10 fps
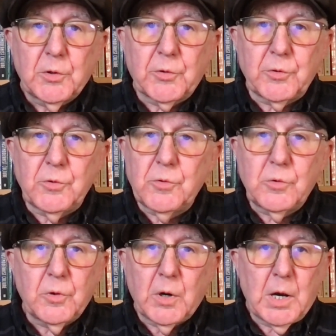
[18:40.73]

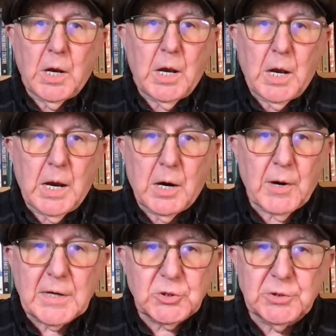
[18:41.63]
through our
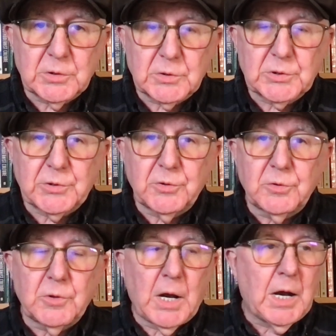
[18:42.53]
actions,
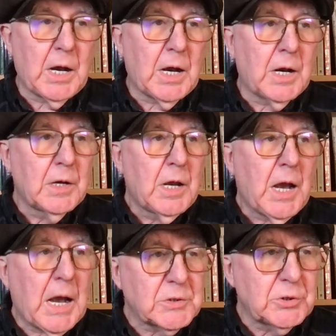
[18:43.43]
through our
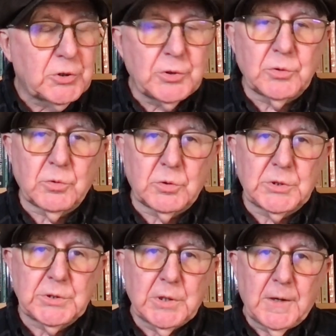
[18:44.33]

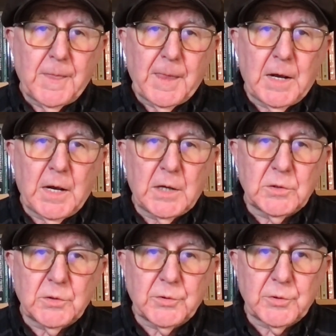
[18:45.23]
attitudes,
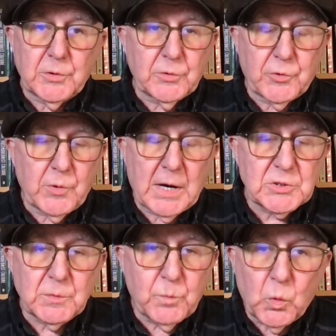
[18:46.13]
and through our
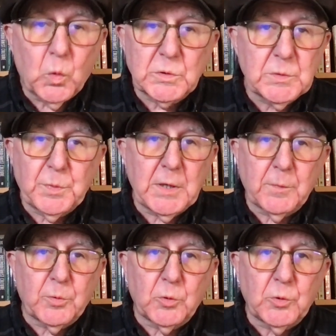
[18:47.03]
support to
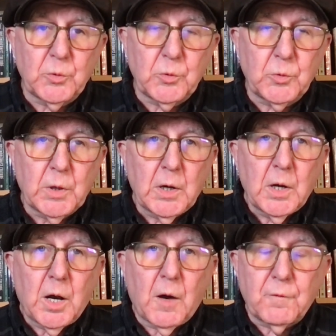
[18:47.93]
people who
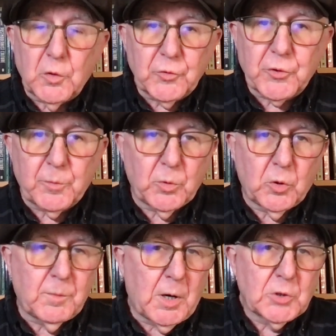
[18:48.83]
are vulnerable
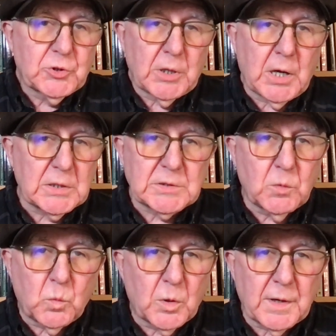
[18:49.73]
or marginalized
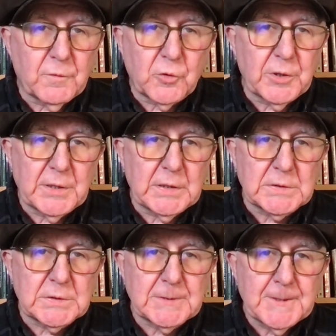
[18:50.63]
or whatever it
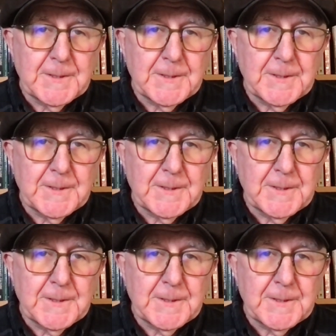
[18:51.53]
is.